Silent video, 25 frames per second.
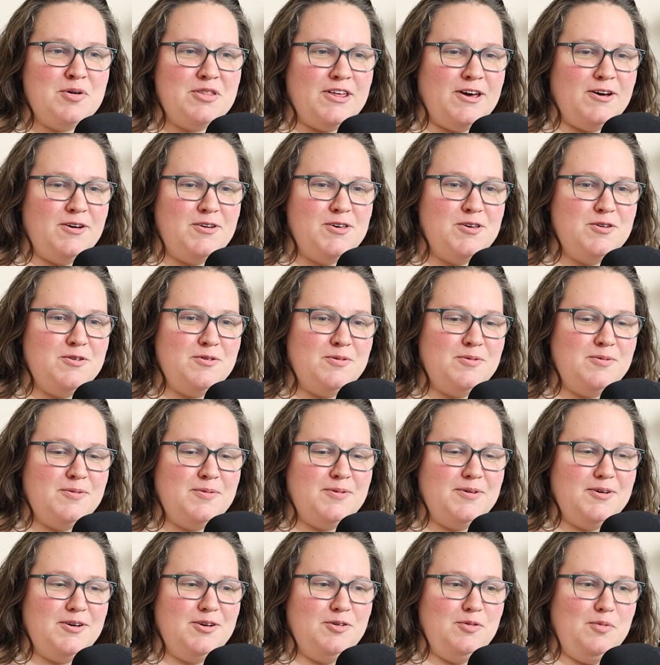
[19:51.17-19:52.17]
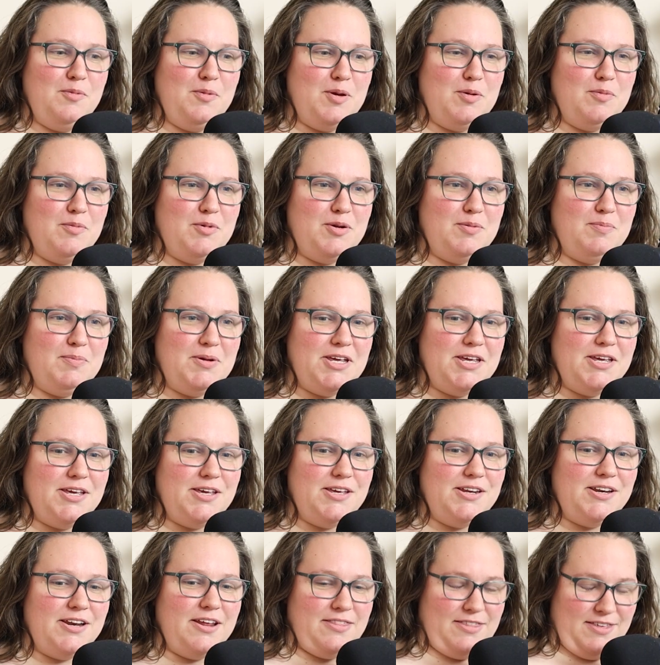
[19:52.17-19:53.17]
Without you, we would
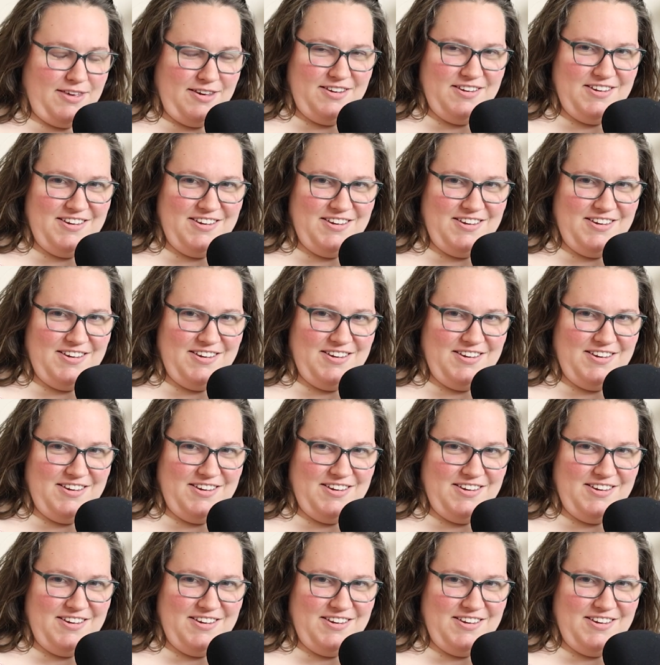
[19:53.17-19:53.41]
be nothing.